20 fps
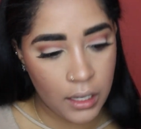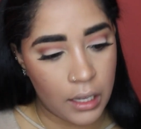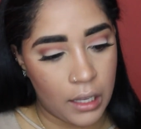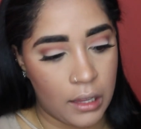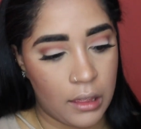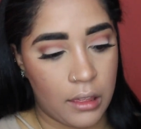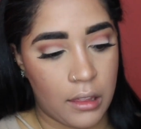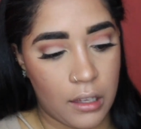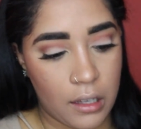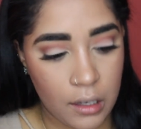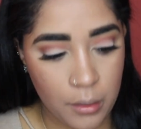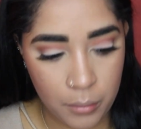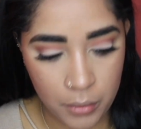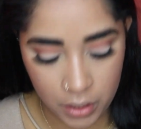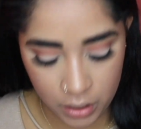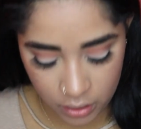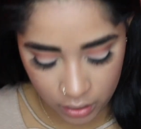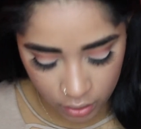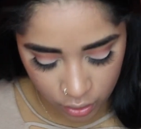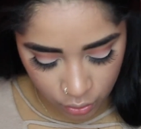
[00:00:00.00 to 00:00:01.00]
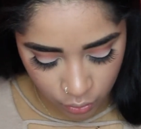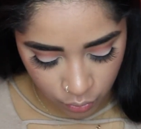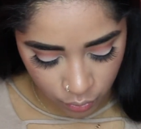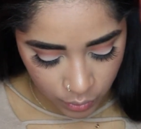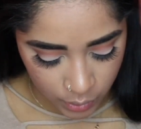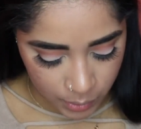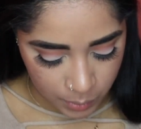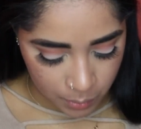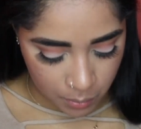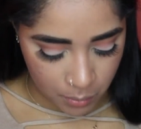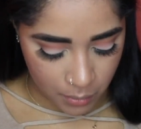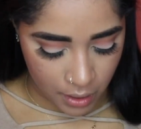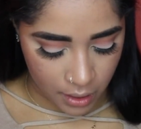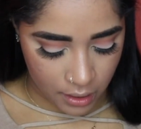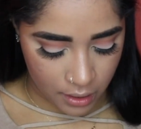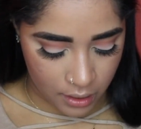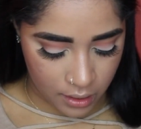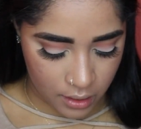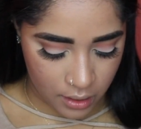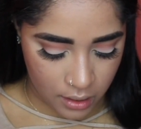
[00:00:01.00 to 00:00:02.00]
And then I'm going to use
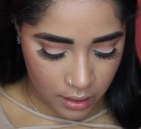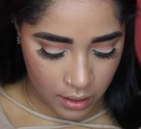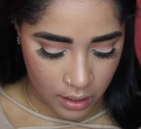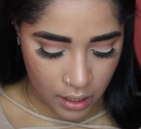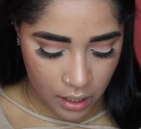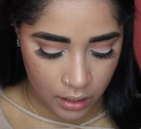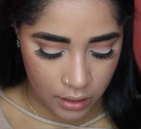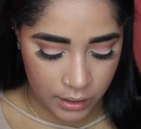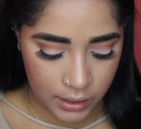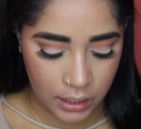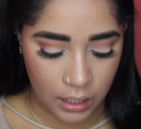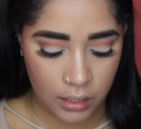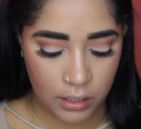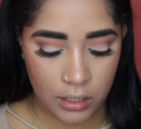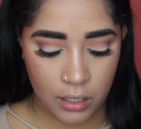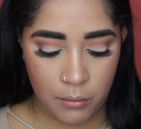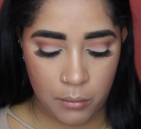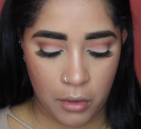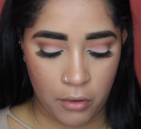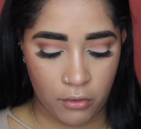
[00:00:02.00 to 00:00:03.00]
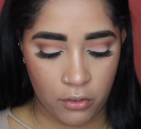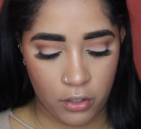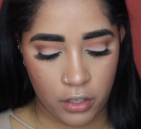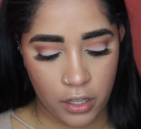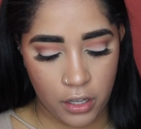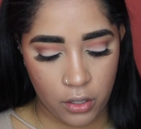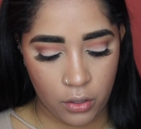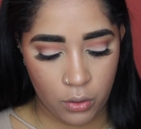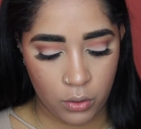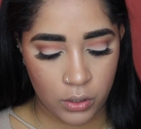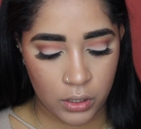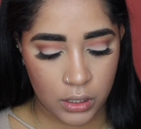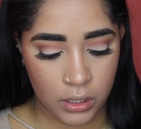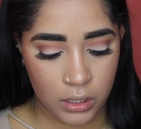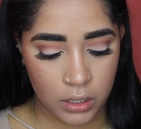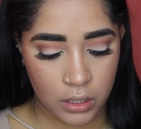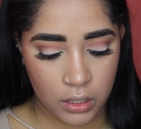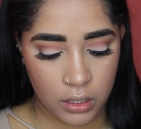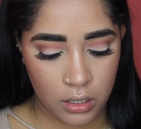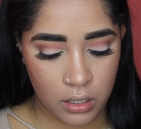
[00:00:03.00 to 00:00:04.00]
my Anastasia Beverly Hills
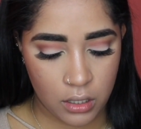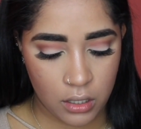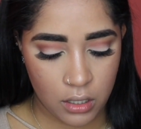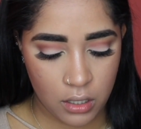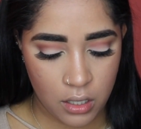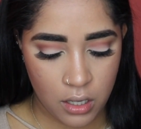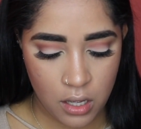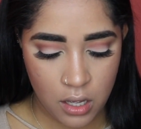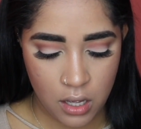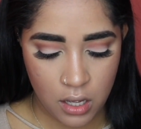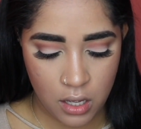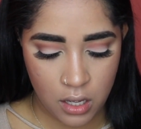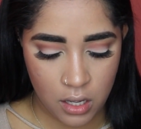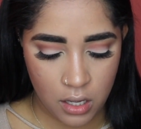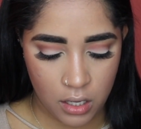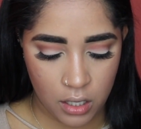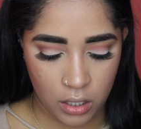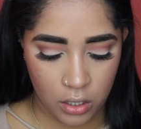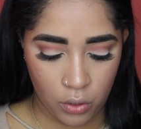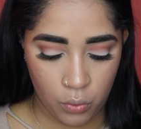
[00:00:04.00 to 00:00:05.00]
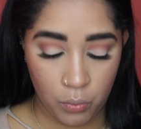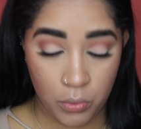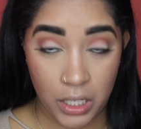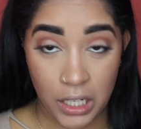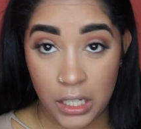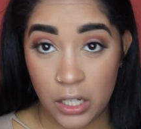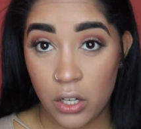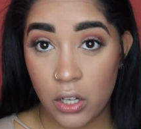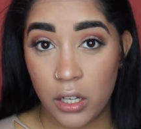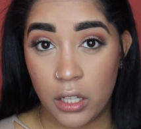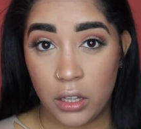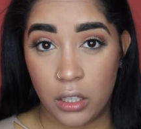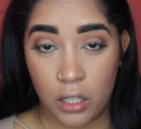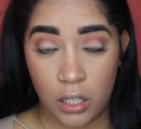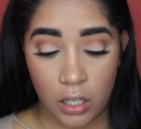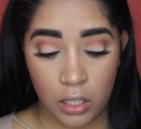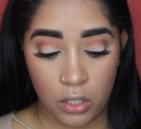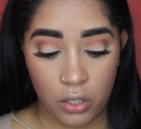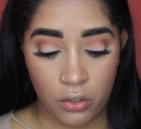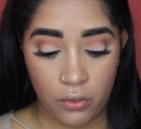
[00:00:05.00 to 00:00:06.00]
Illuminator in the
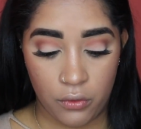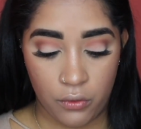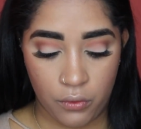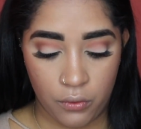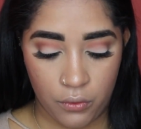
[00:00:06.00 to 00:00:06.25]
color